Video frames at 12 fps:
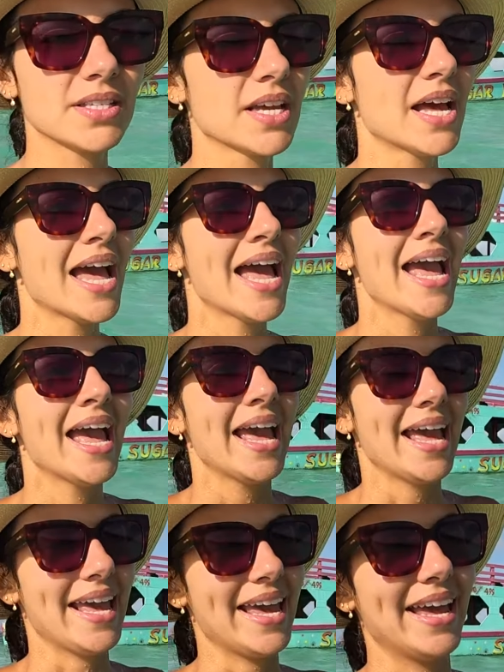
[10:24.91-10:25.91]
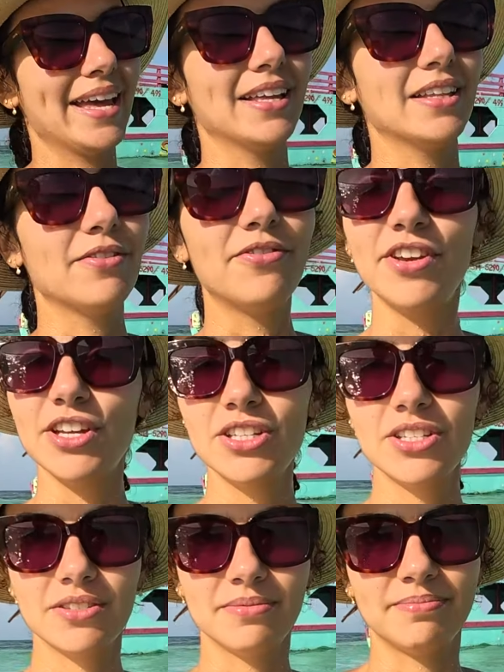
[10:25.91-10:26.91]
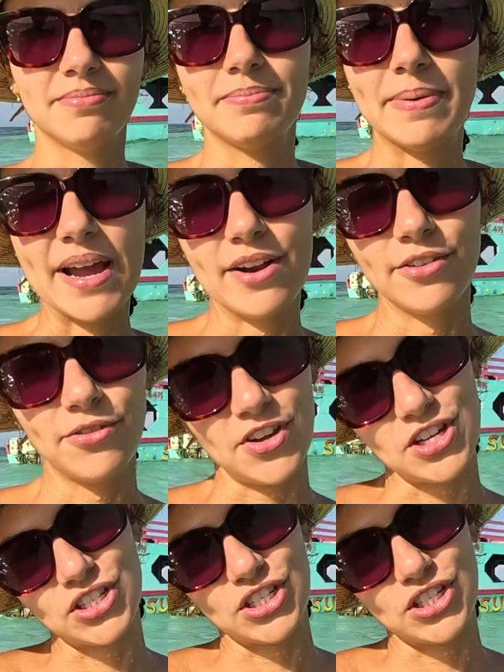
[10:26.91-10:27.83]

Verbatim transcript: and fish, parrotfish.